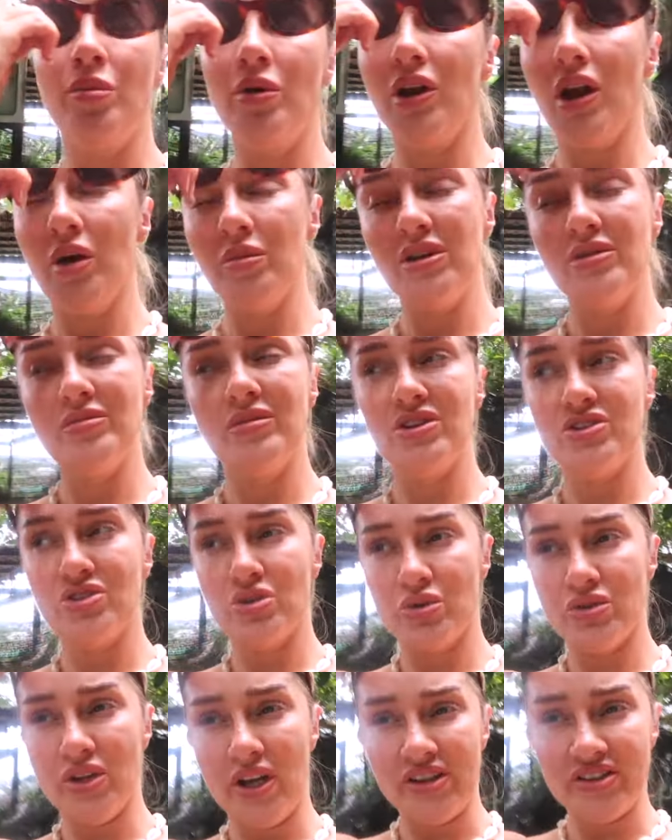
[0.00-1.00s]
But like me and
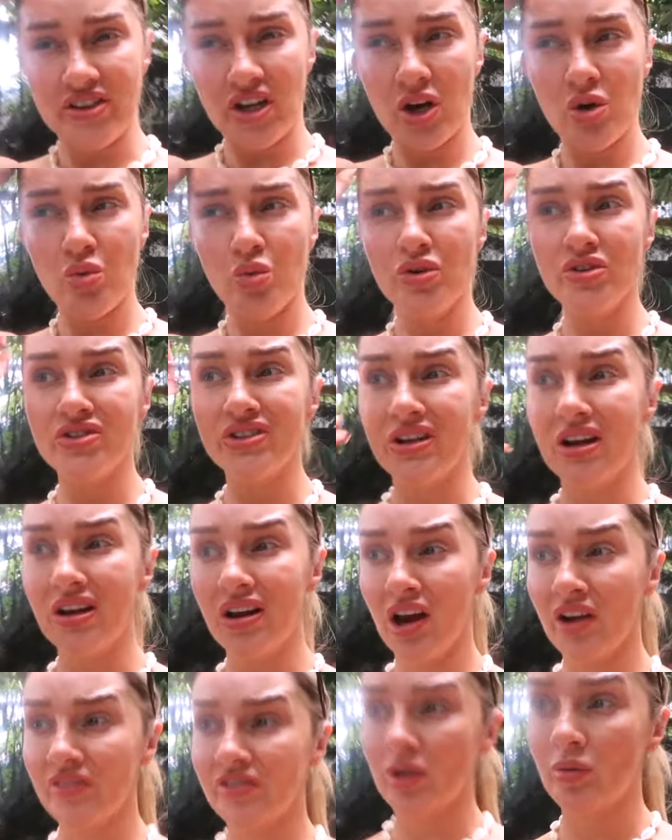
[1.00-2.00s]
Mitchell said, it's like a once in a
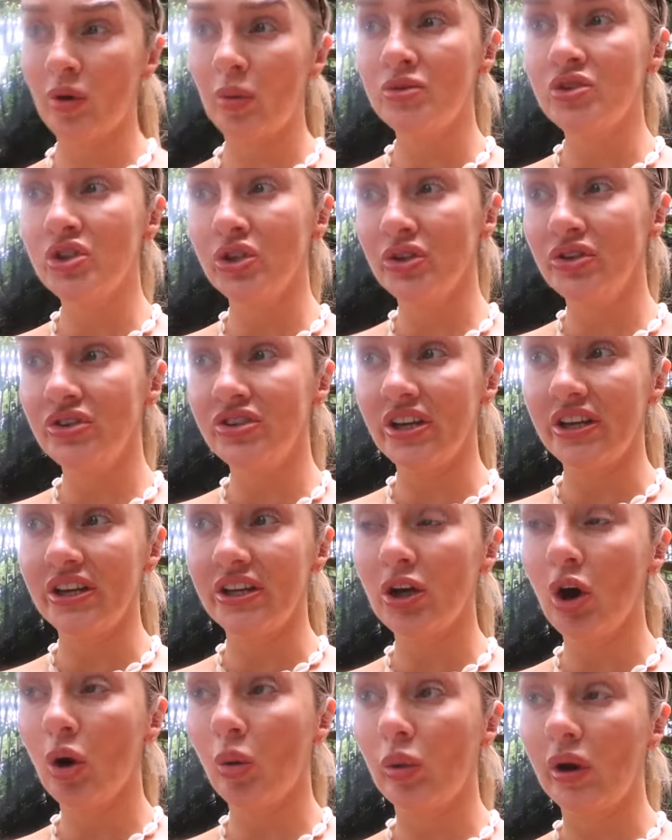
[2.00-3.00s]
lifetime opportunity. You
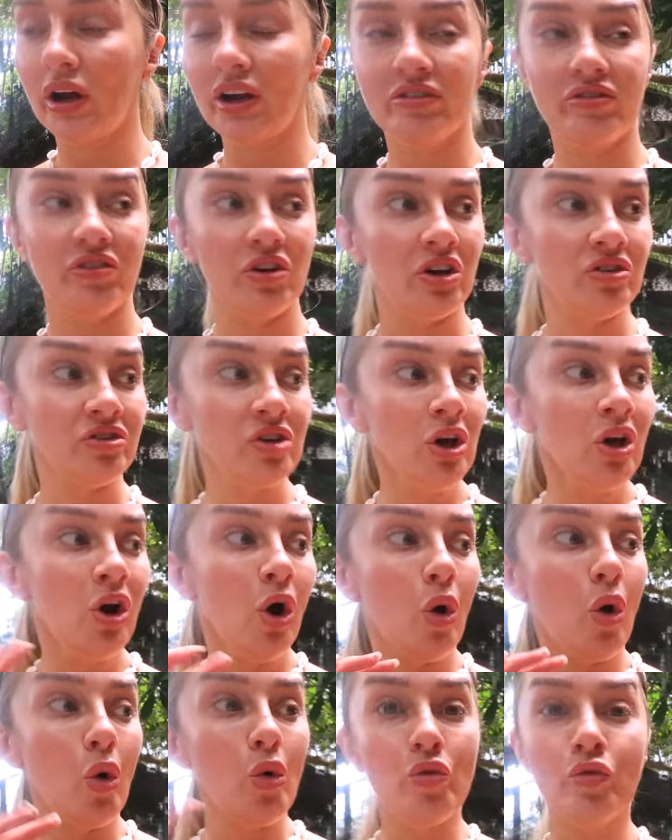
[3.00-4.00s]
got breakfast,
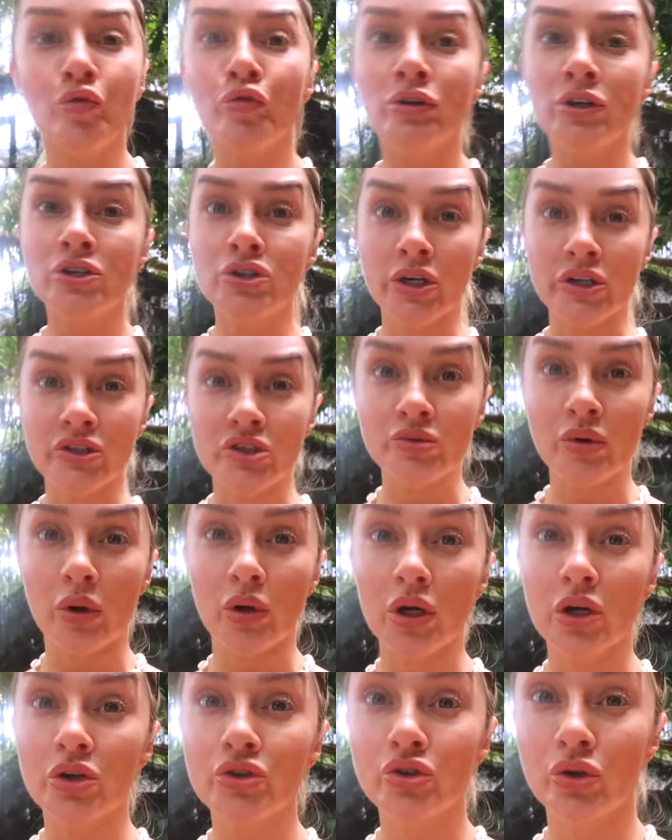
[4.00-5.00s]
all free drinks as well.
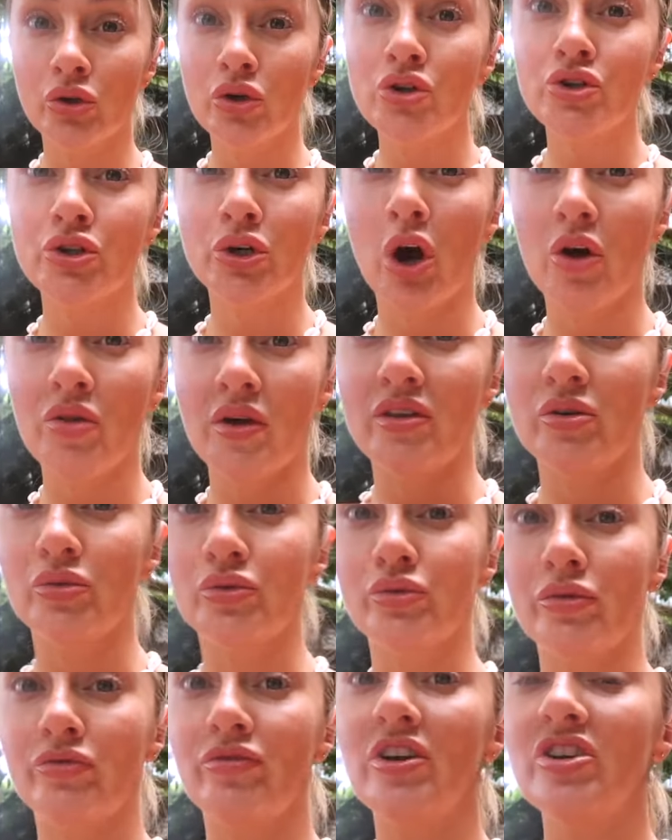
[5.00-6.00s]
Like as soon as you got there
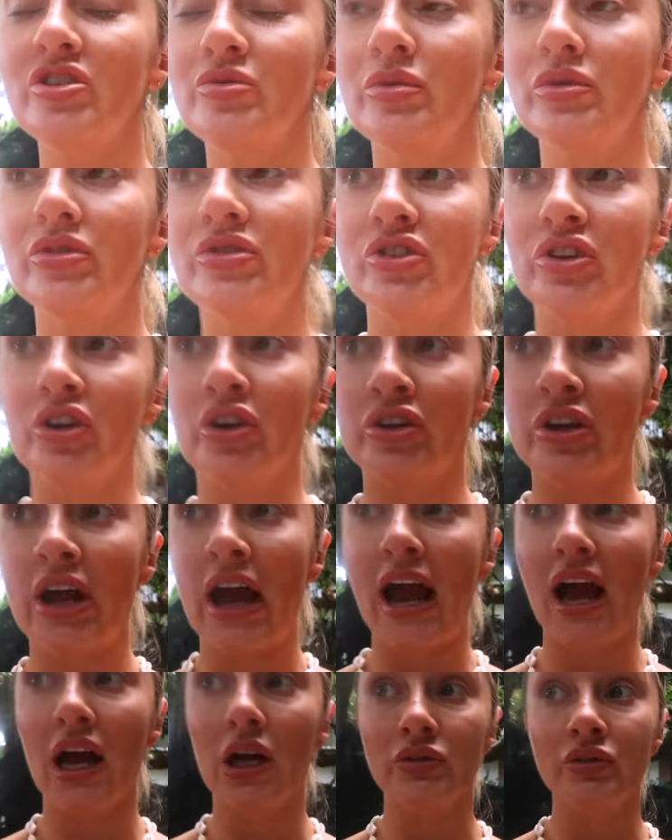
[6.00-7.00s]
was refreshments that you could
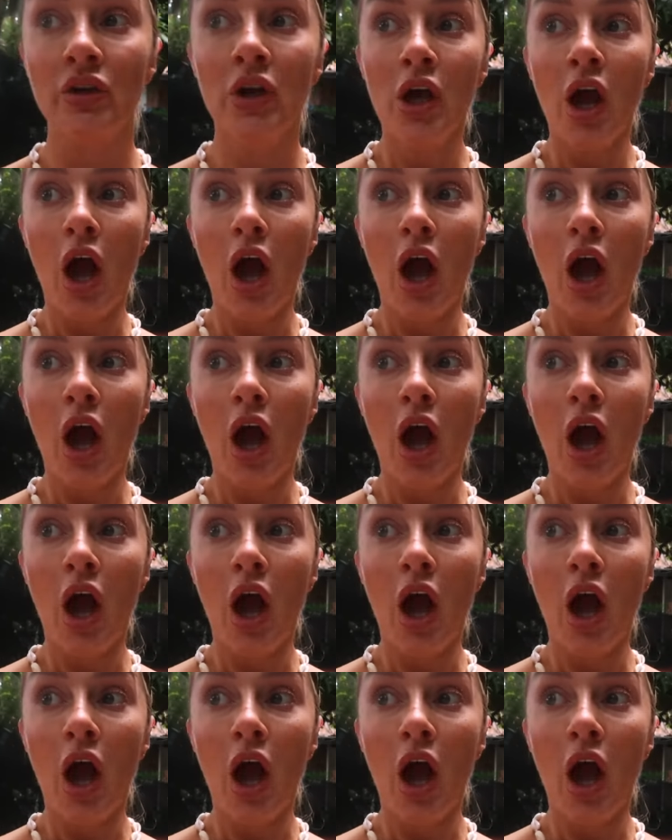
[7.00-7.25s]
have.